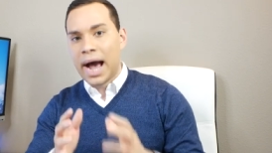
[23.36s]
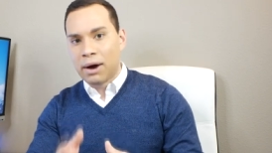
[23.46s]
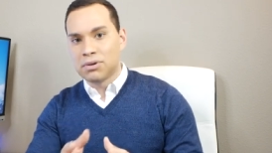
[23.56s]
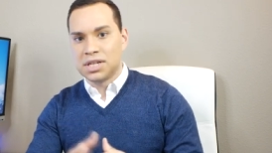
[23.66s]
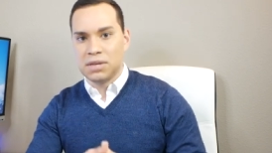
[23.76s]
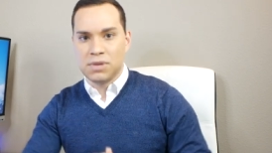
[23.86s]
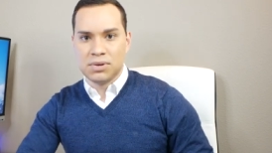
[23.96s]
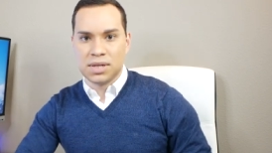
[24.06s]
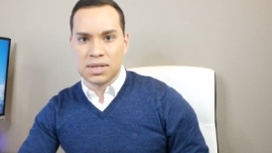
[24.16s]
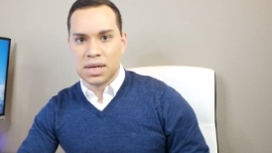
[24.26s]
our team
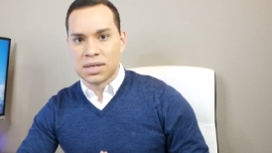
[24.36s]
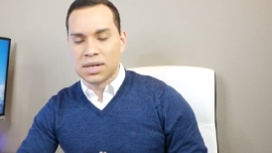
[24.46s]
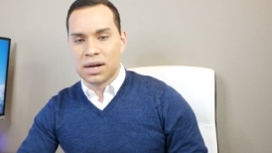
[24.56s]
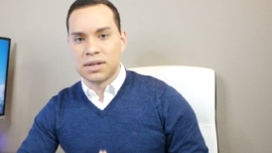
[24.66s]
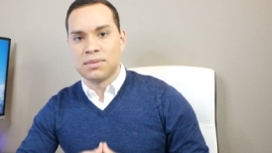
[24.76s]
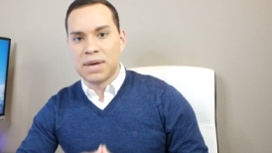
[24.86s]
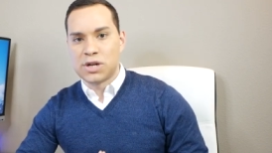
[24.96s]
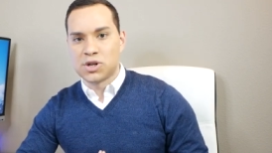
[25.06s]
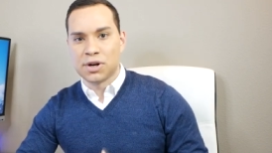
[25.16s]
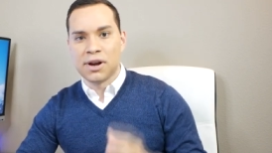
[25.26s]
uses Asana to
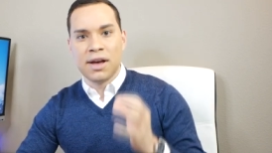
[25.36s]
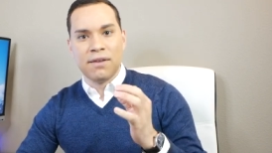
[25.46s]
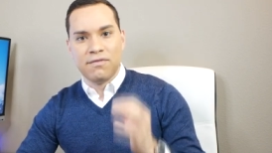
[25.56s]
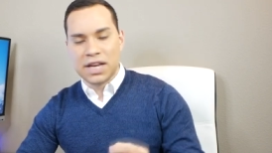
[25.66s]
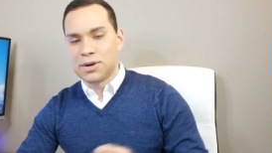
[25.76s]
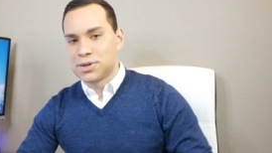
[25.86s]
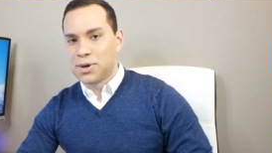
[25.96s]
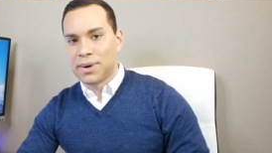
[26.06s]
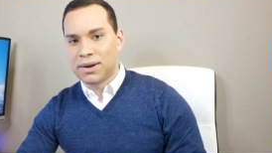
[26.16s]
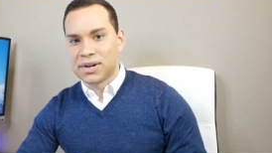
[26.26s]
make sure videos
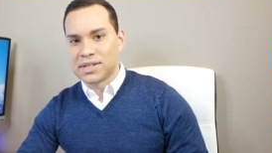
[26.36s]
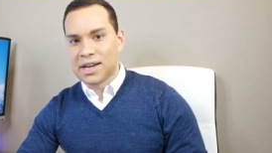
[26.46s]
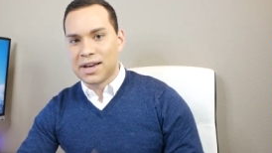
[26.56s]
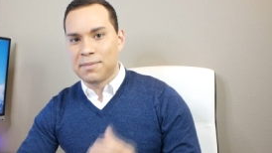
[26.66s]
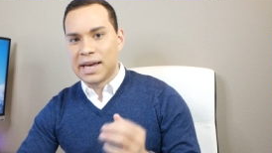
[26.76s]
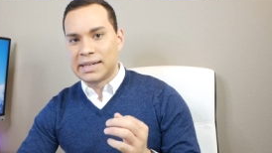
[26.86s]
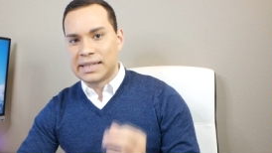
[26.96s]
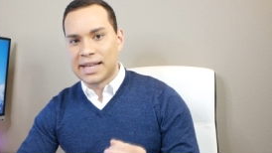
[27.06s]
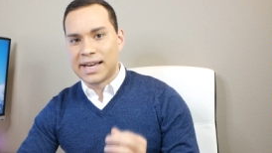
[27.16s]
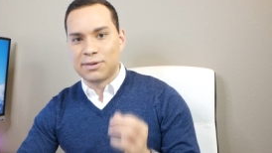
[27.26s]
go out on time and
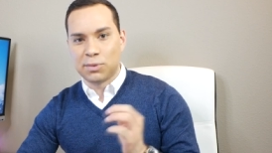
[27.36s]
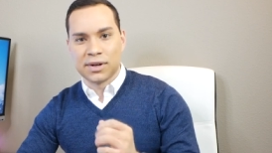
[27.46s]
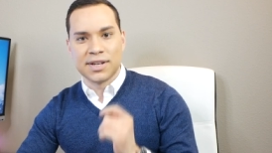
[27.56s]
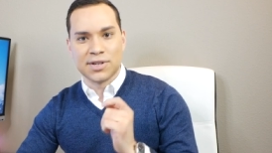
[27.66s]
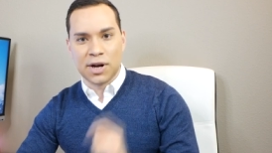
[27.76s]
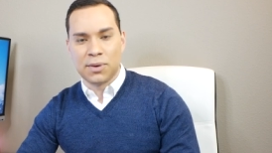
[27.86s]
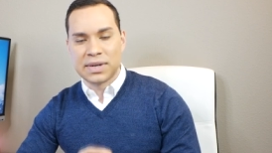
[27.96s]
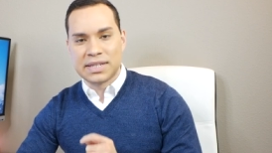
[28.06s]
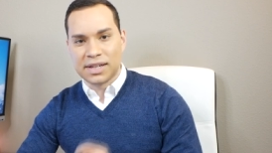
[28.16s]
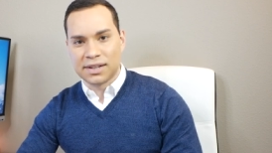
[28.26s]
client work is
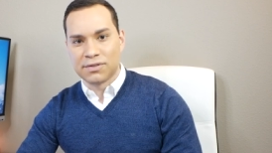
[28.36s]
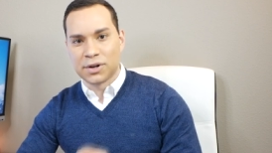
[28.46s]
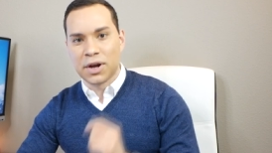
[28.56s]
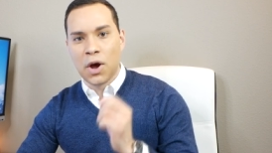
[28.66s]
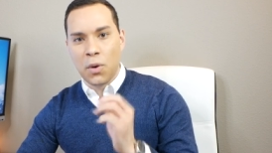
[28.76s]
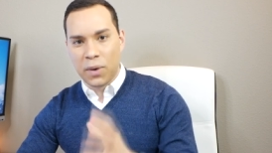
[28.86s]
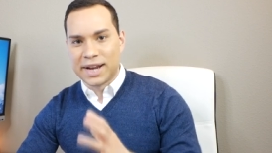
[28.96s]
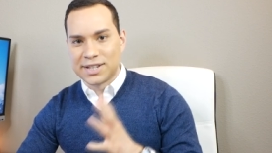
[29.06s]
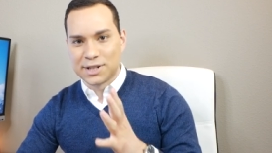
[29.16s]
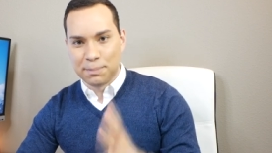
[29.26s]
always delivered
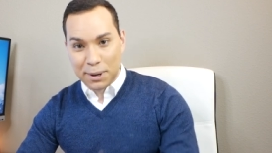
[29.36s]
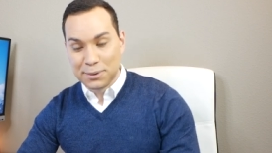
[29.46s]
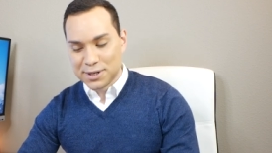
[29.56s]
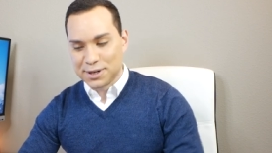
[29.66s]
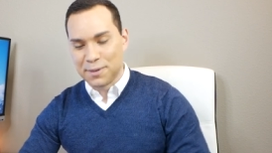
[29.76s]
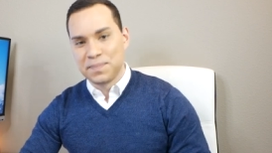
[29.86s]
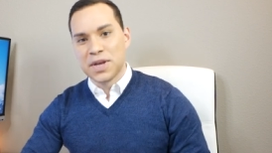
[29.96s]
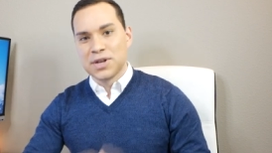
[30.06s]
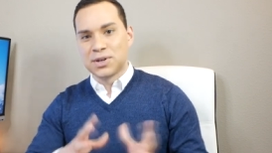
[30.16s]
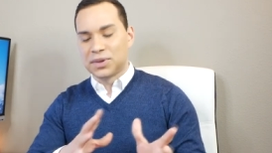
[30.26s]
when it's supposed to.
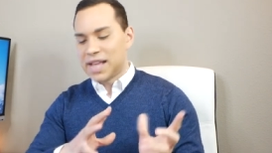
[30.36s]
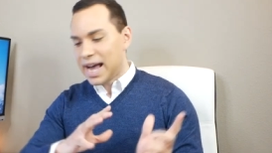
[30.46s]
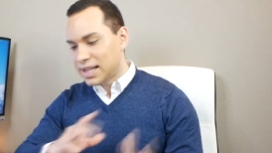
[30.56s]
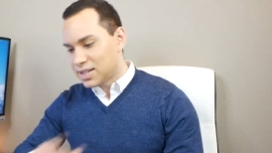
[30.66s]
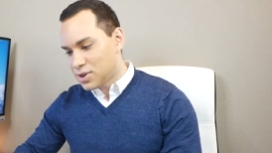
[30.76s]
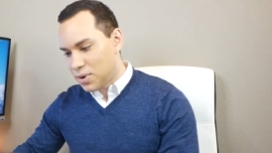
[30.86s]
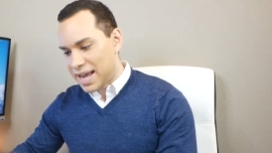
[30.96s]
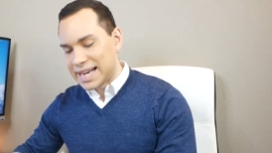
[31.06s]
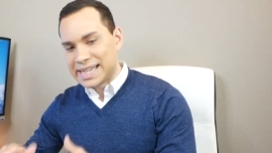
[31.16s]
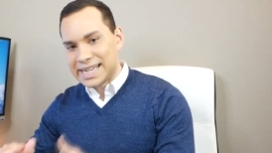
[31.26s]
So with that, let's go
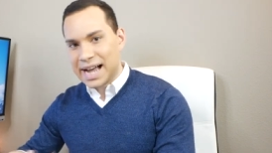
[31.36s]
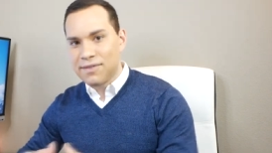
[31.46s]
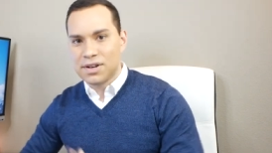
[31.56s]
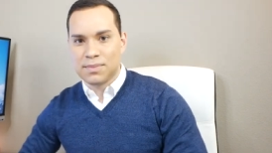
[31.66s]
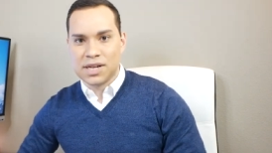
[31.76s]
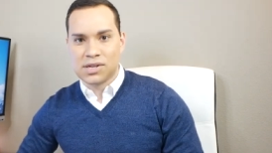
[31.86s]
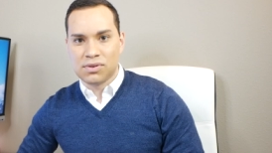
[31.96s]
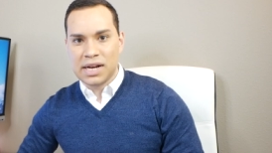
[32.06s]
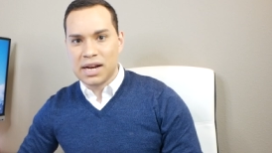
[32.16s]
ahead and dive into my screen